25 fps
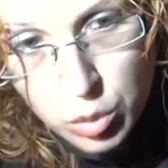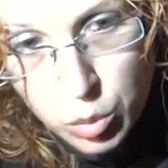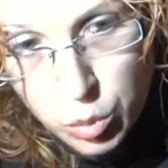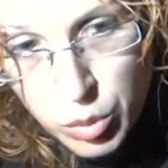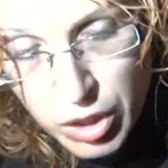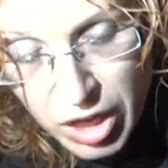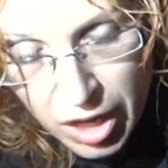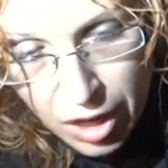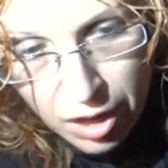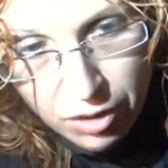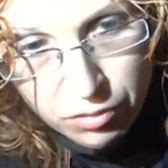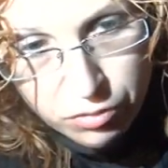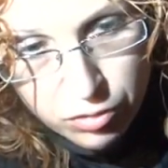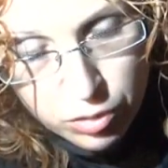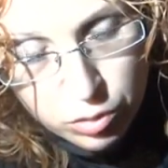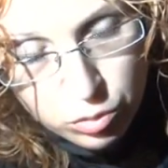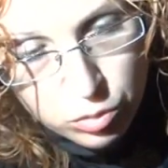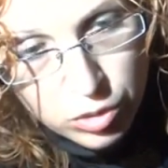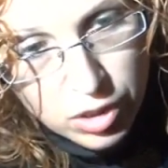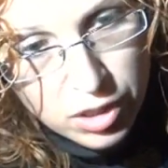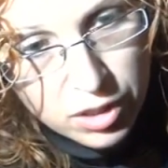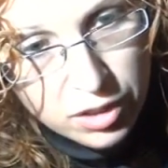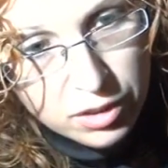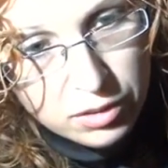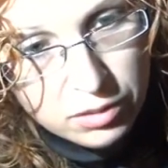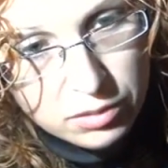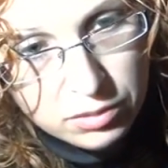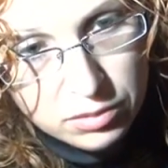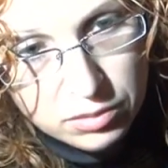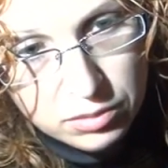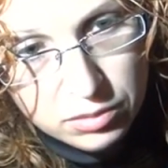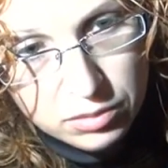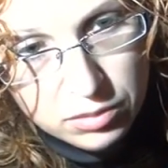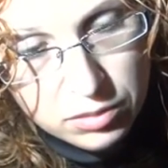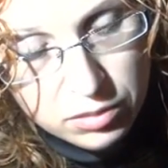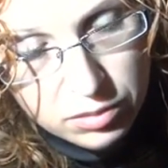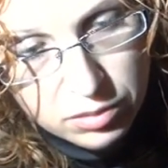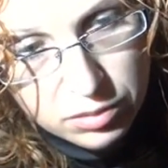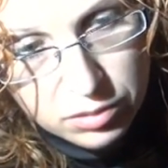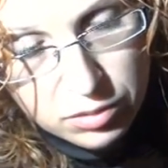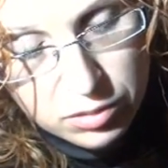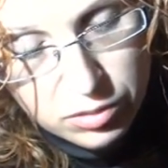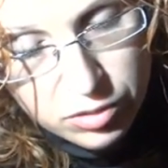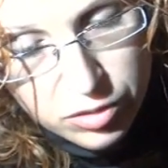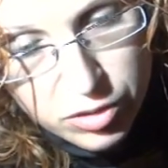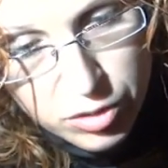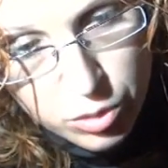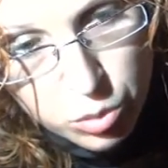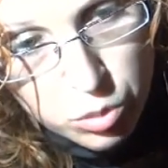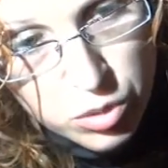we have only
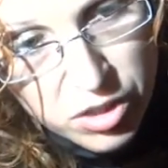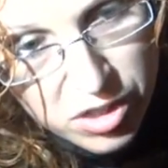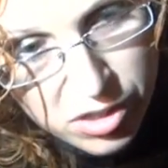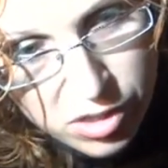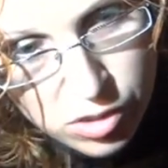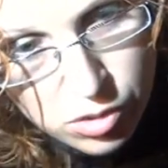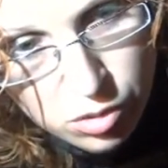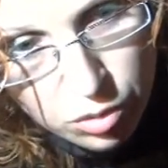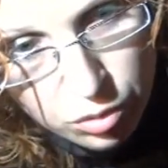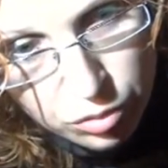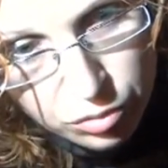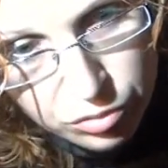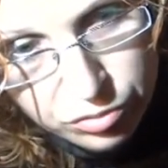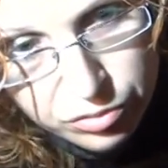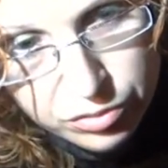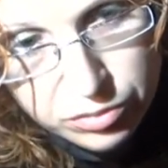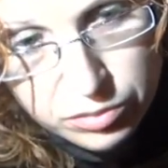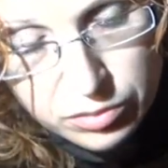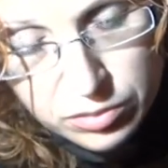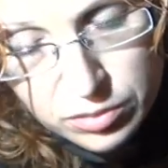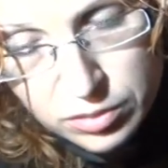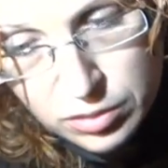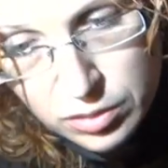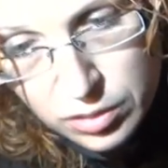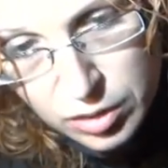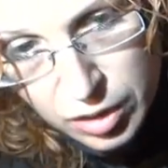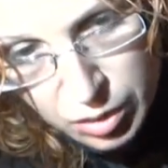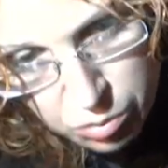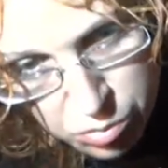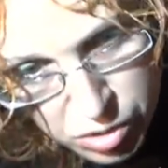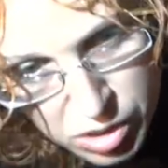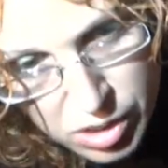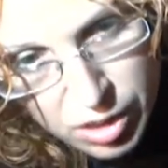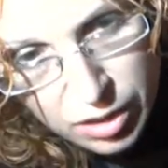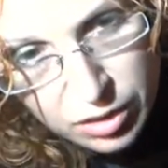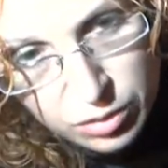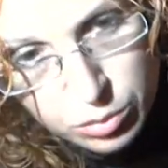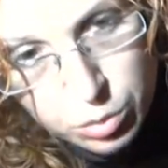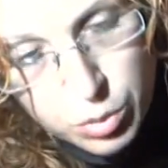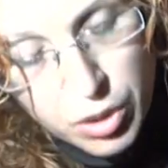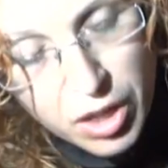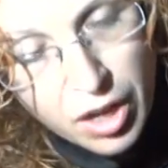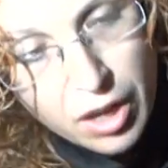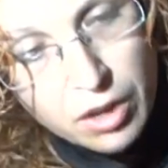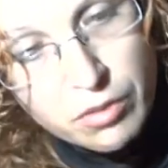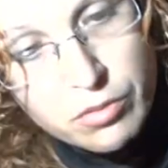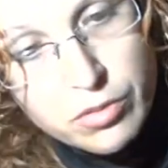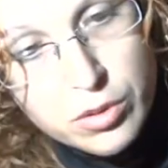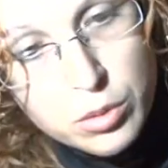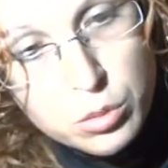the words of himself, we
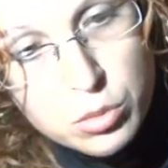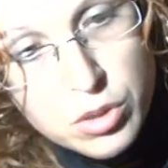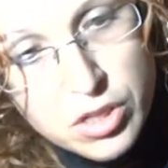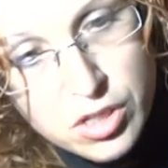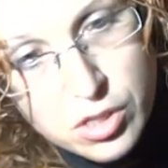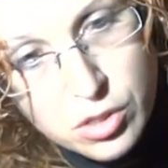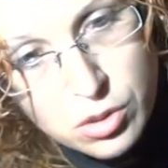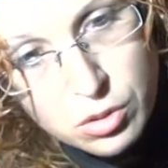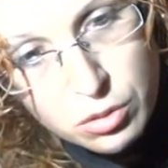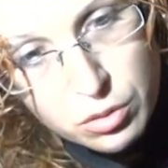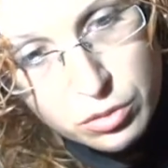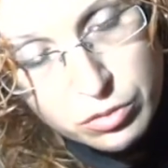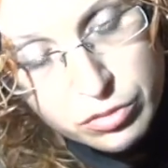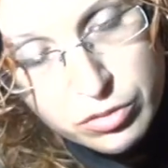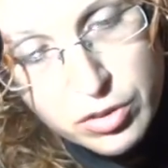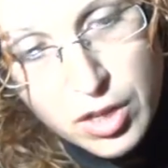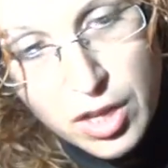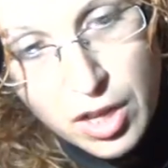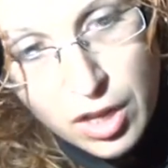have the words of